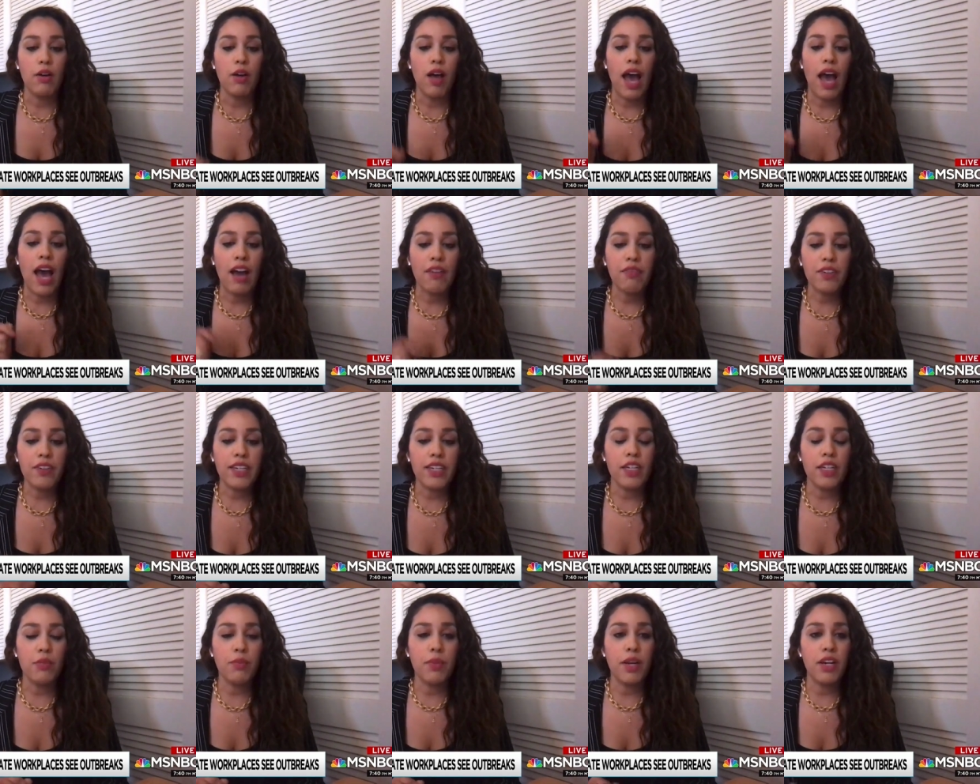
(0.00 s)

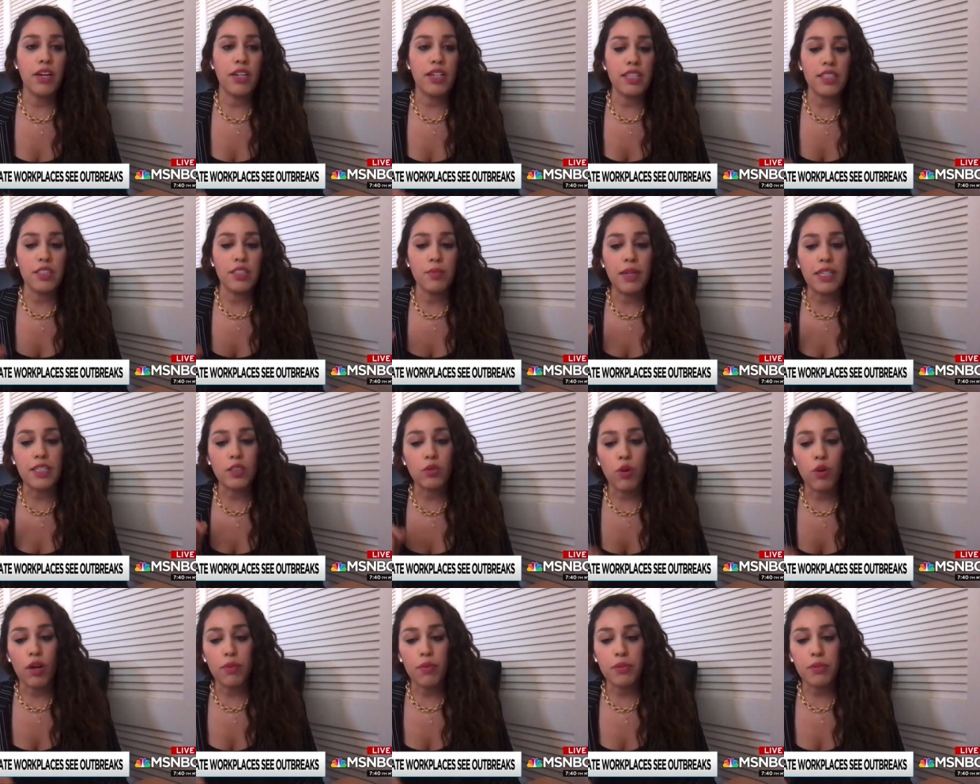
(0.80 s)
African Americans make
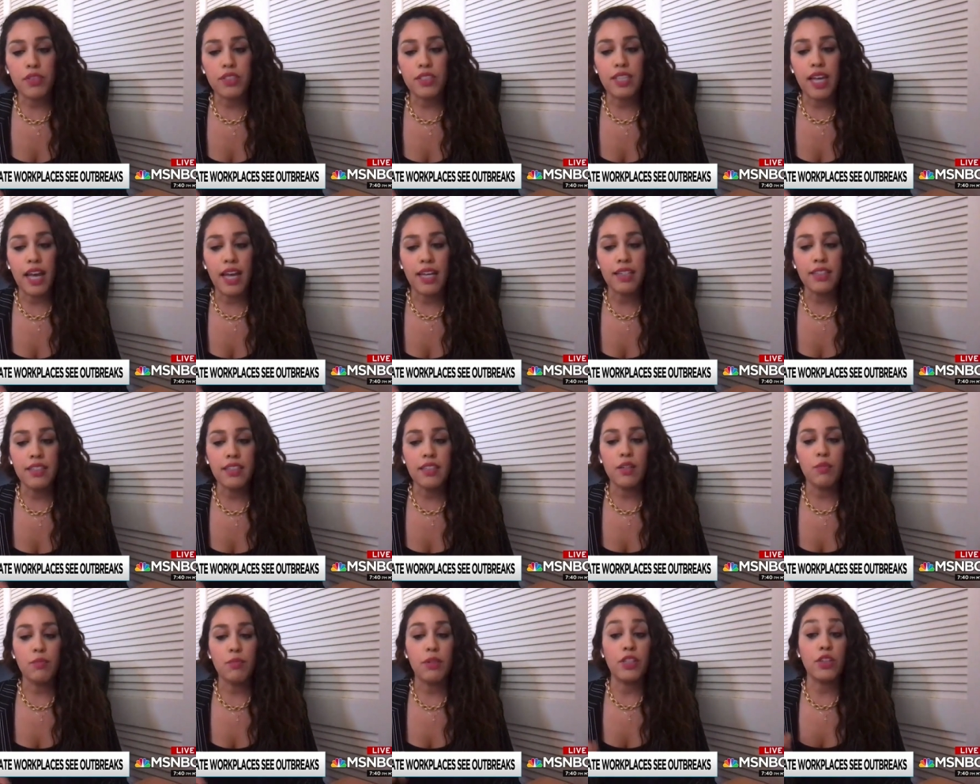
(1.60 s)
12%,
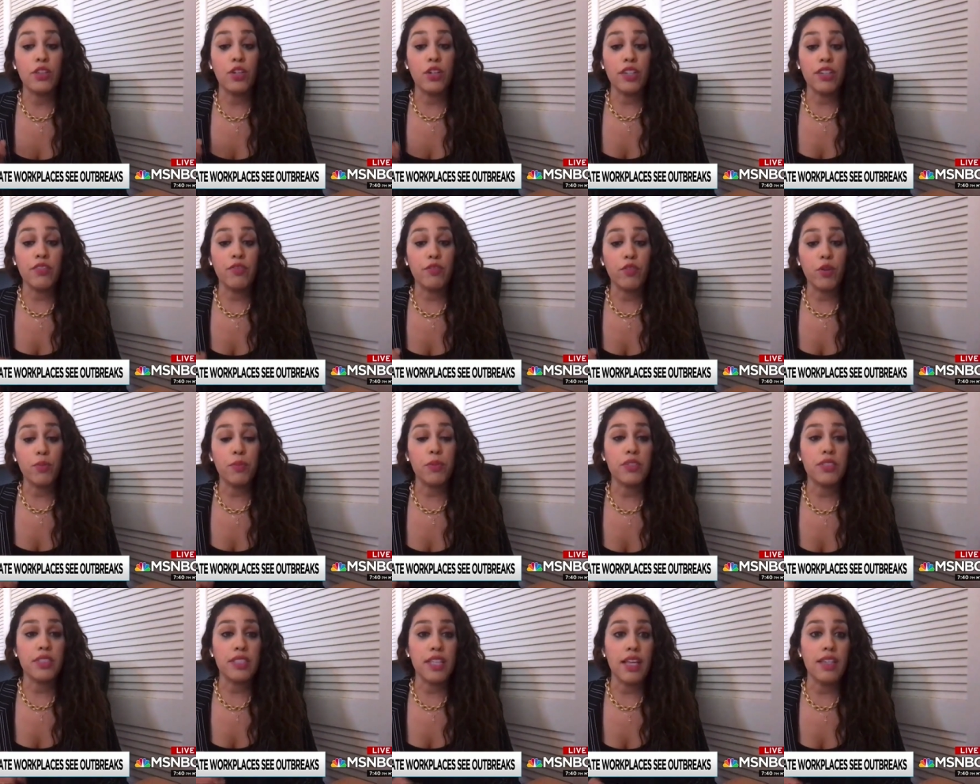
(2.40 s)
but
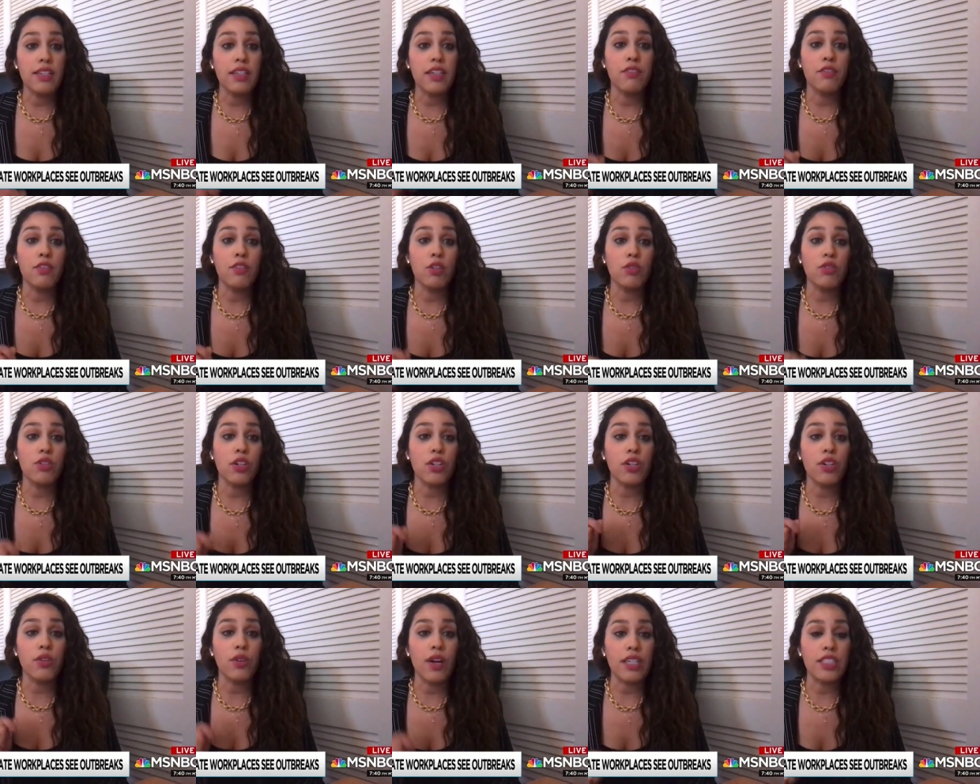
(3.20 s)
34% of those are
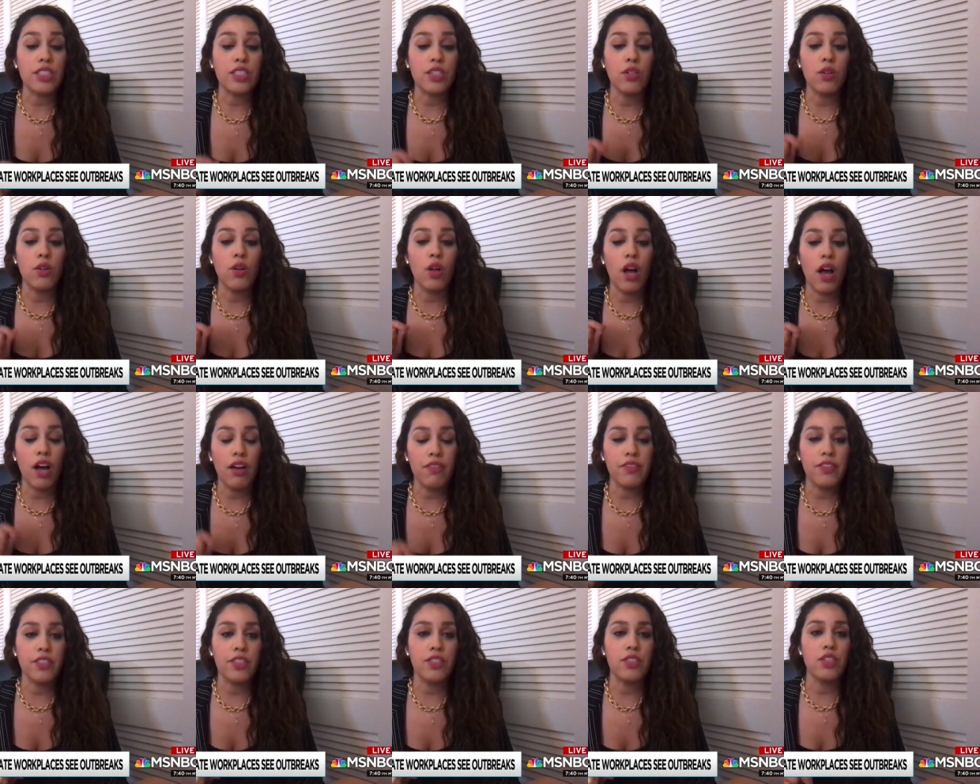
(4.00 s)
correctional
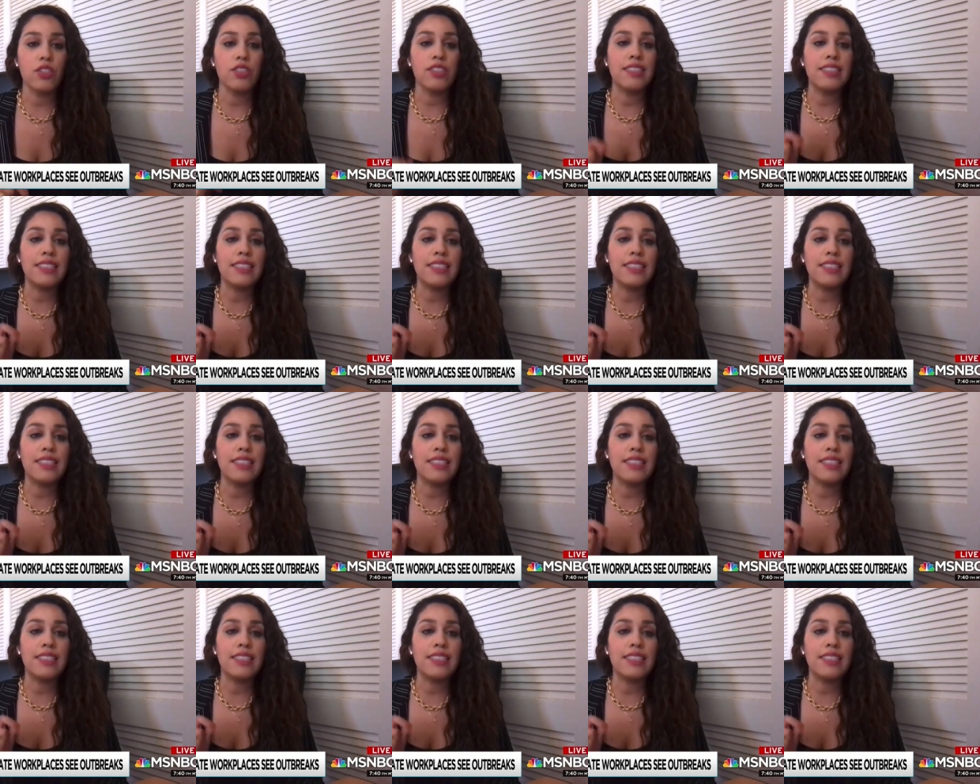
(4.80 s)
officers.